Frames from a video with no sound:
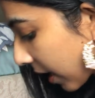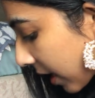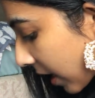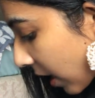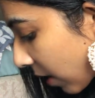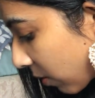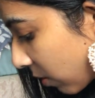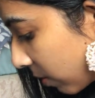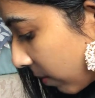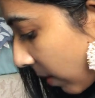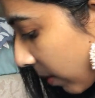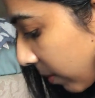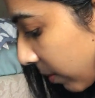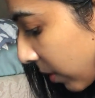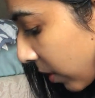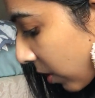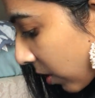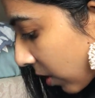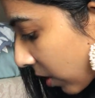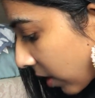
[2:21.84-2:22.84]
can't
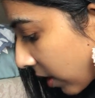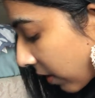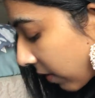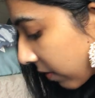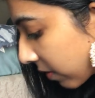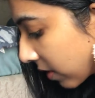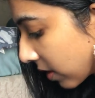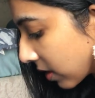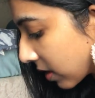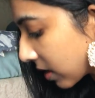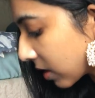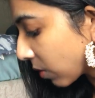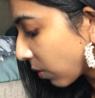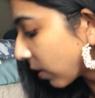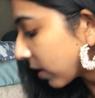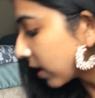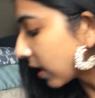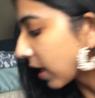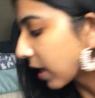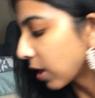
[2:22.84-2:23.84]
remember if this is the
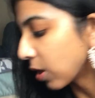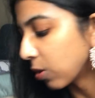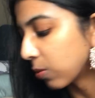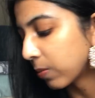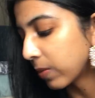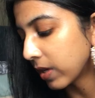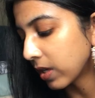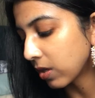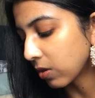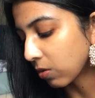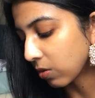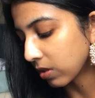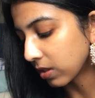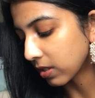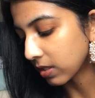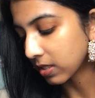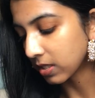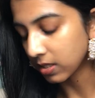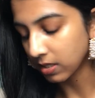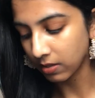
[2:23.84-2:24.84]
one that I opened or
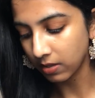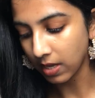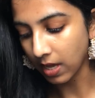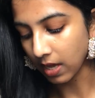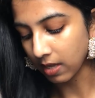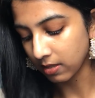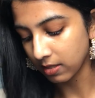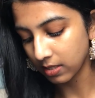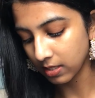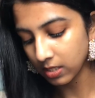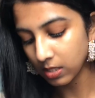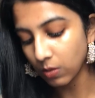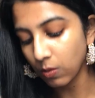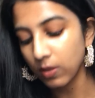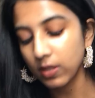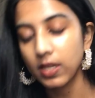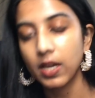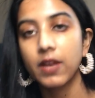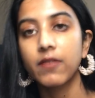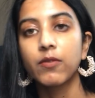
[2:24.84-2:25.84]
this is the
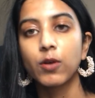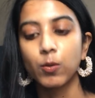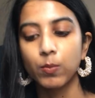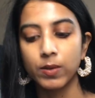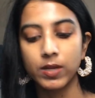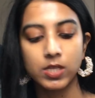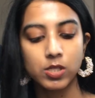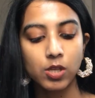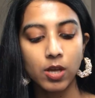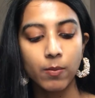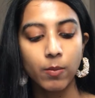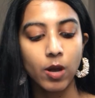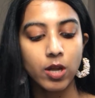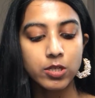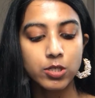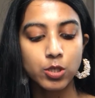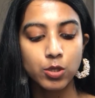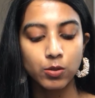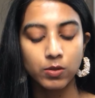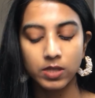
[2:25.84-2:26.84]
one that I've opened. So I bought
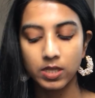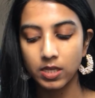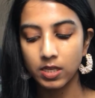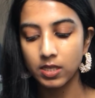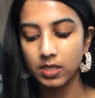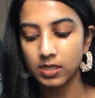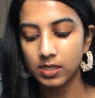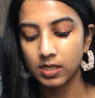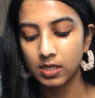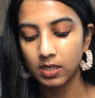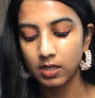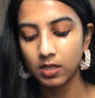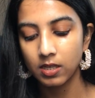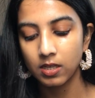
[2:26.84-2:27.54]
two of these.